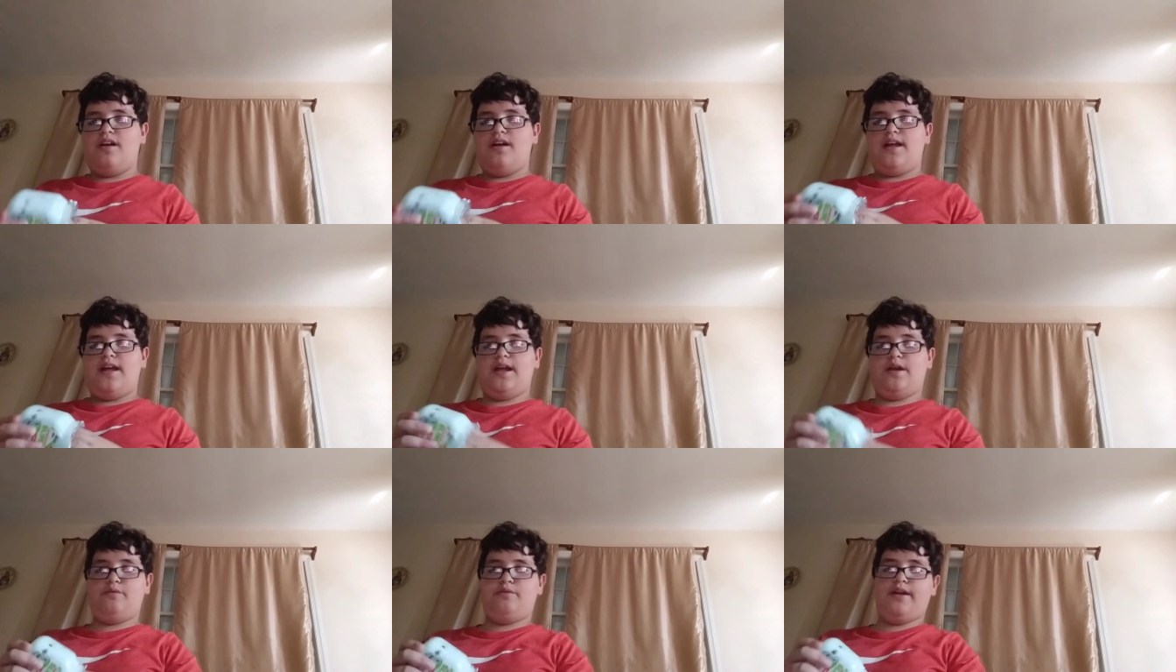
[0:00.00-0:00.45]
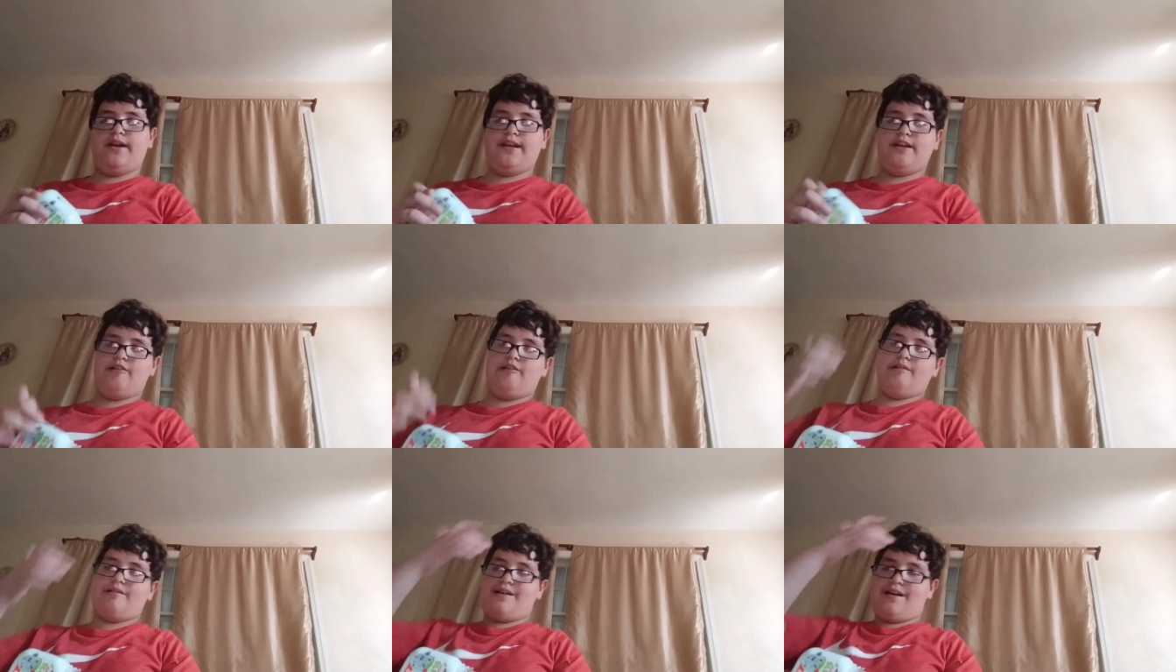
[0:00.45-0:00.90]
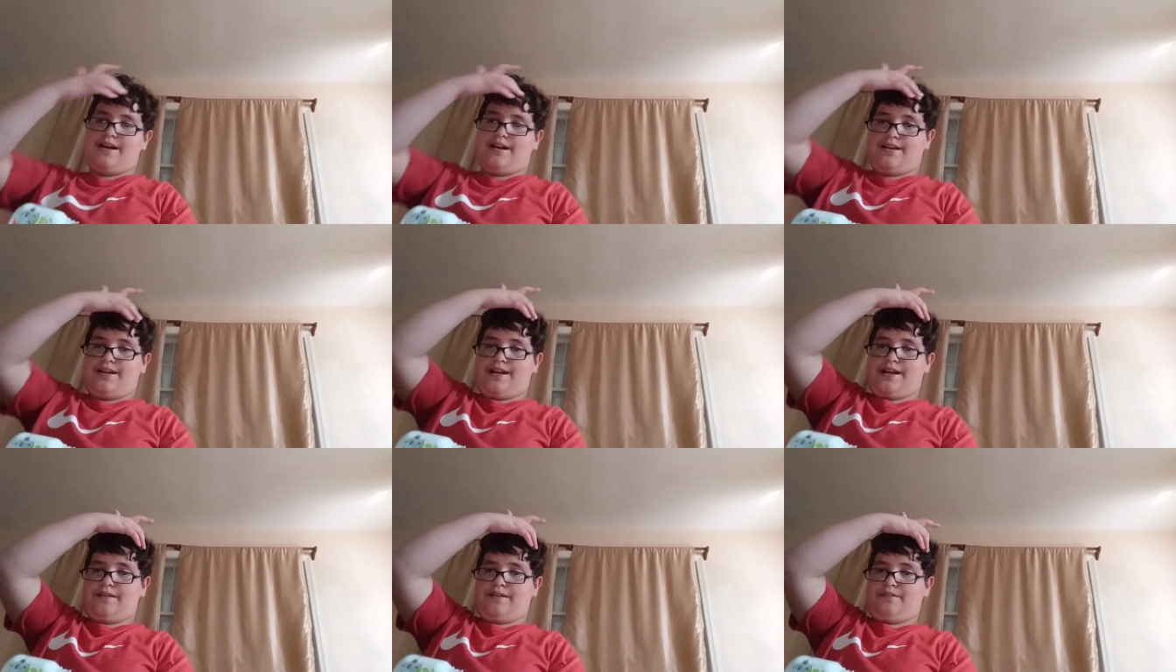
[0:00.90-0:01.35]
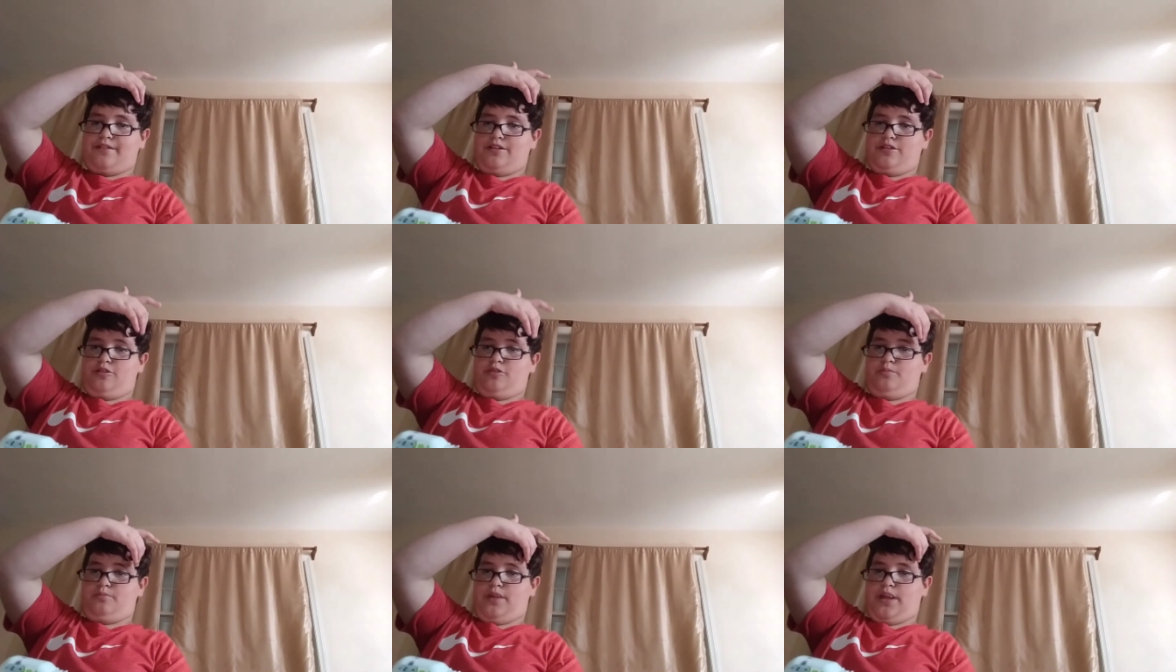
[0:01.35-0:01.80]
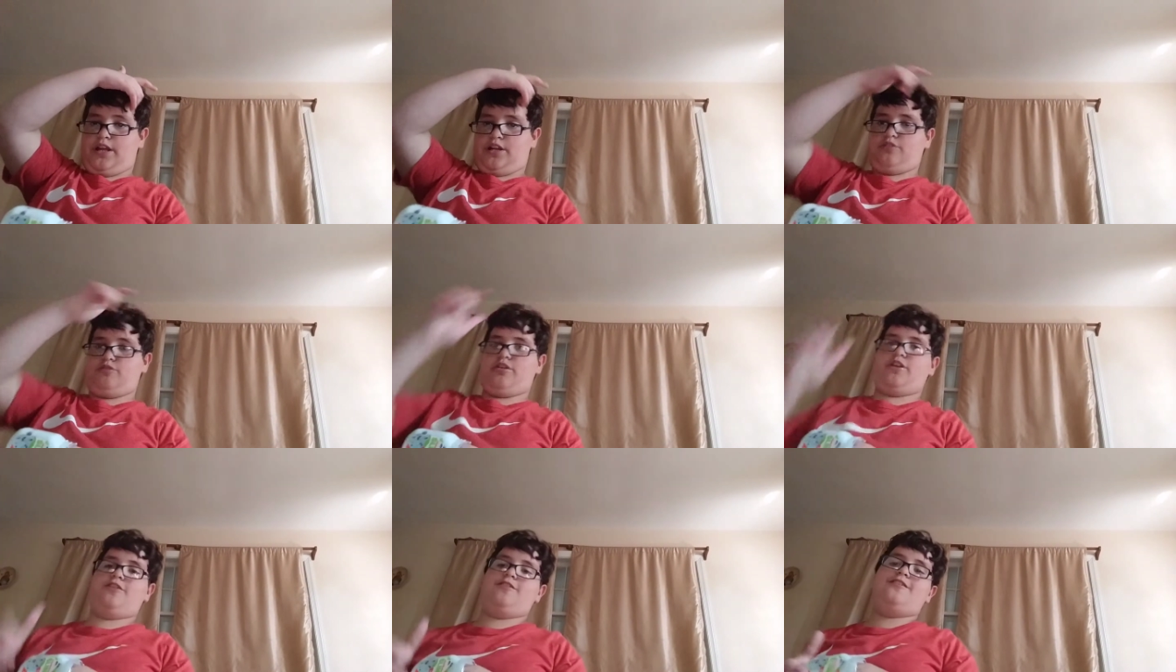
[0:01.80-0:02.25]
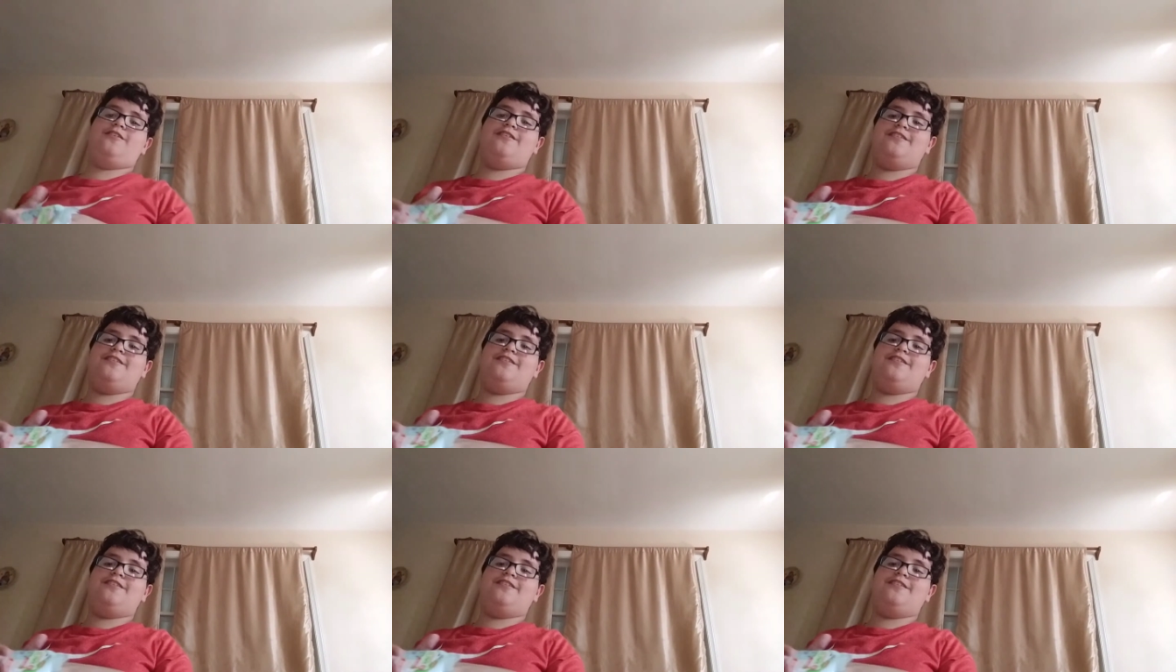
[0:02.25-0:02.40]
And right now I'm kind of having a little migraine.